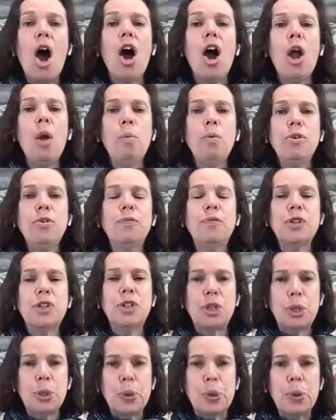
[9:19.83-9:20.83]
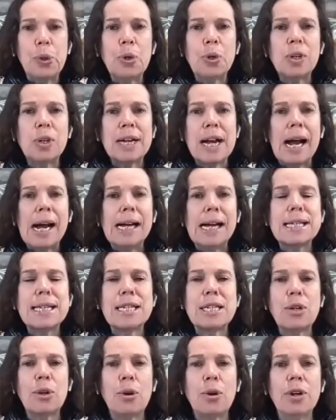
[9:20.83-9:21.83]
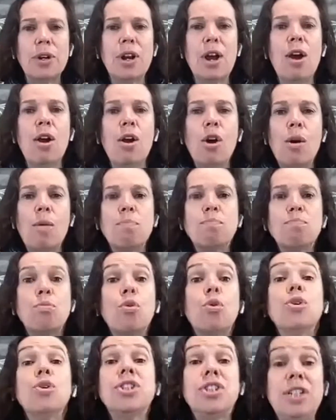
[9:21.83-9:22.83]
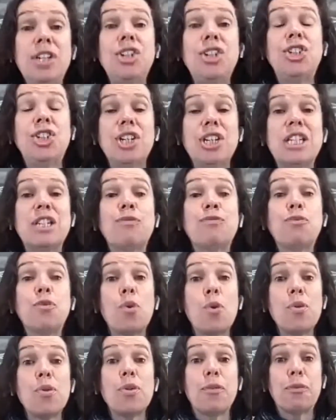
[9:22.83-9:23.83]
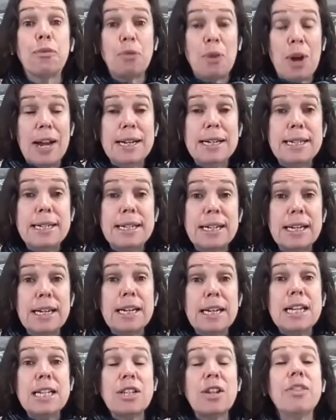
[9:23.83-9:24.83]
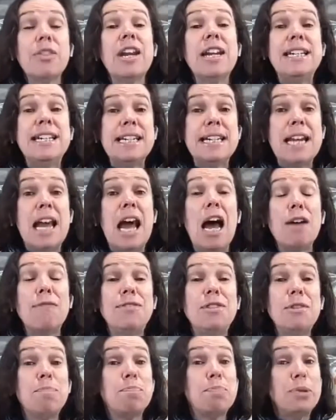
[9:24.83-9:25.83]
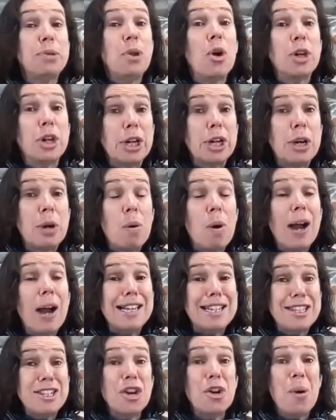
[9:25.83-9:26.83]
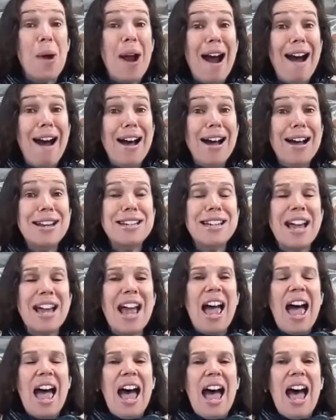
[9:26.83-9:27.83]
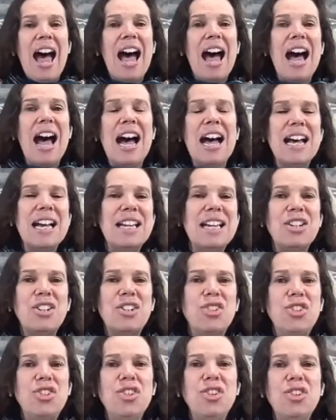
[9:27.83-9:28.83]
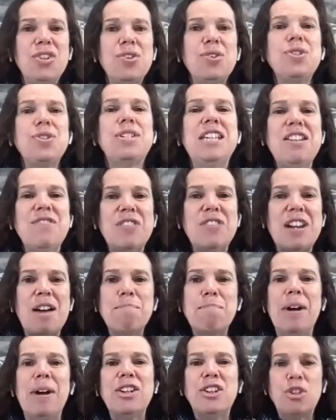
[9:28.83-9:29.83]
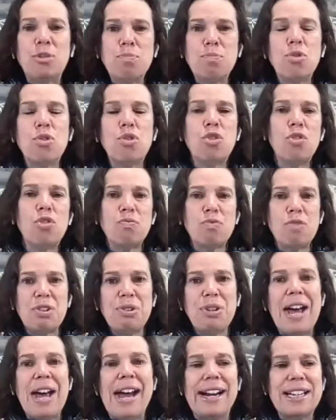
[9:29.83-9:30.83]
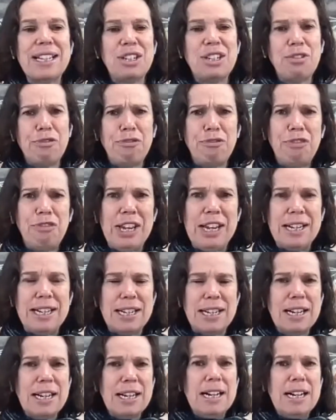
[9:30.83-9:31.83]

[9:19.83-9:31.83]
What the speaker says: I would for sure cast on more stitches for the front so that I didn't have to block it quite so hard to give it a much more relaxed fit.